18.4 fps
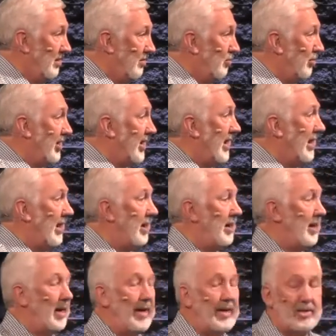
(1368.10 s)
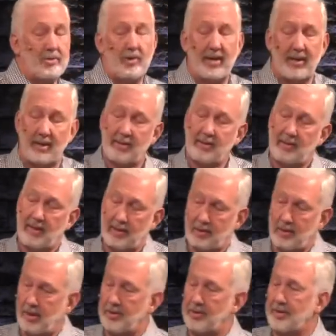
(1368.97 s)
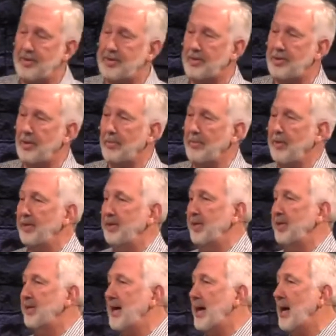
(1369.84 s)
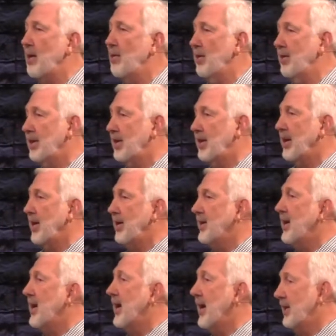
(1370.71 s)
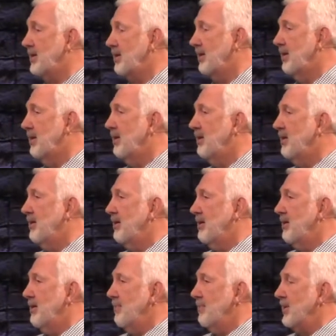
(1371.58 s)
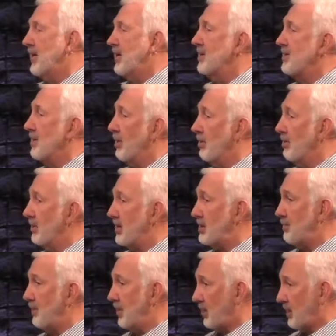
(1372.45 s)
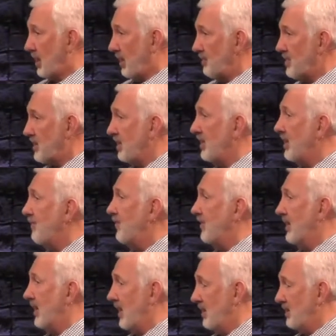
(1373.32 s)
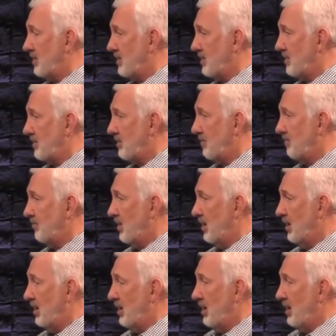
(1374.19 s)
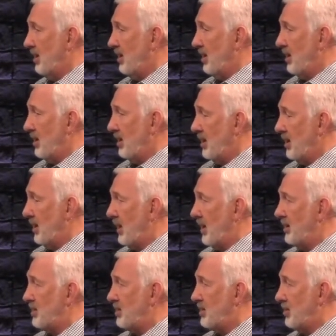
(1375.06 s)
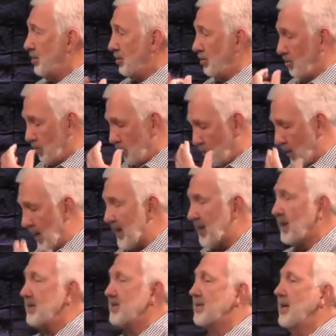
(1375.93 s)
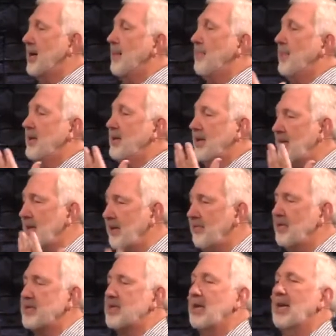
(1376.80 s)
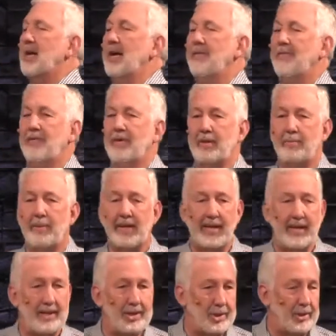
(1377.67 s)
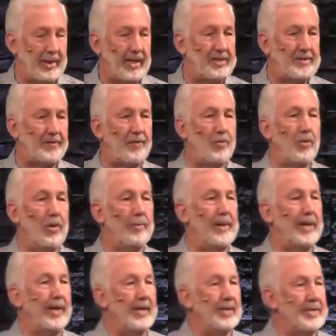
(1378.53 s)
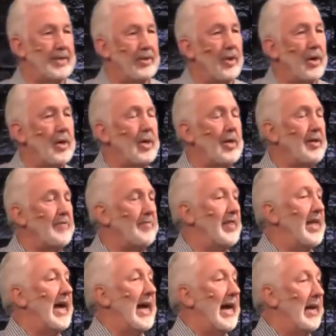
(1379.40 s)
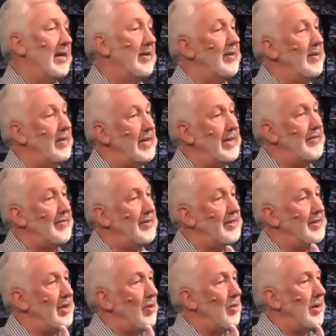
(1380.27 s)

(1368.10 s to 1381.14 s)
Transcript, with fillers: We ha- uh, that's why I, I called this sermon the now and the not yet, because the Holy Spirit comes to live in us and to wake us up and to give us life and to begin transforming us and all of that. And even though